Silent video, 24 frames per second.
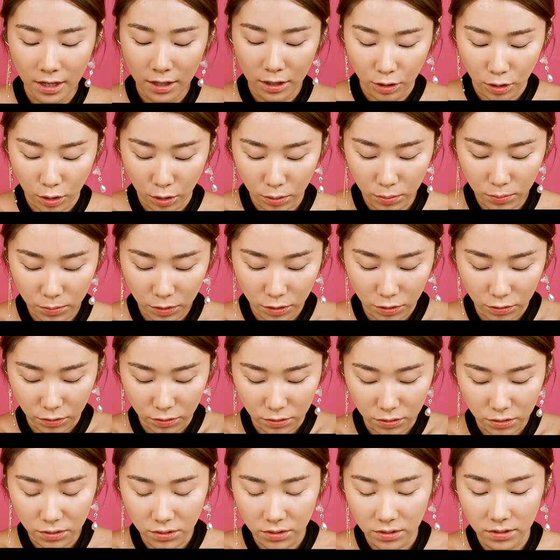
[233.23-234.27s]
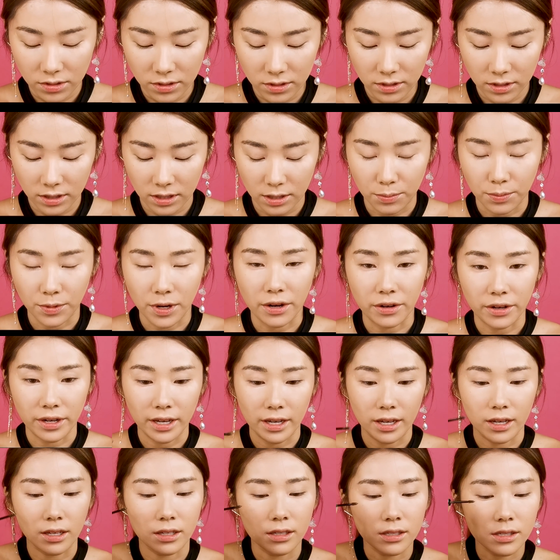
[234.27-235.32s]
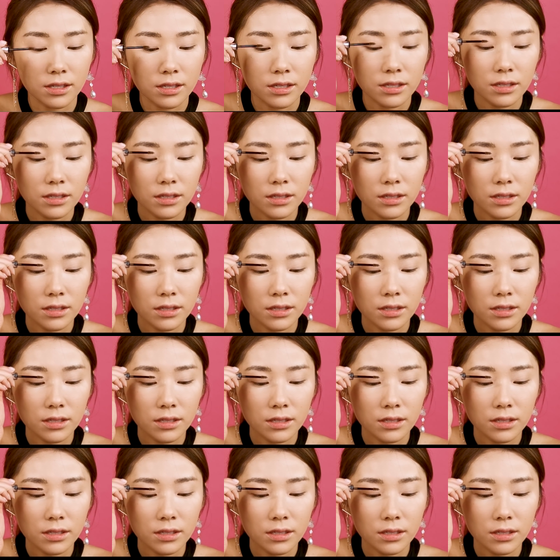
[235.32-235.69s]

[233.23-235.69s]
comb through the brow hairs.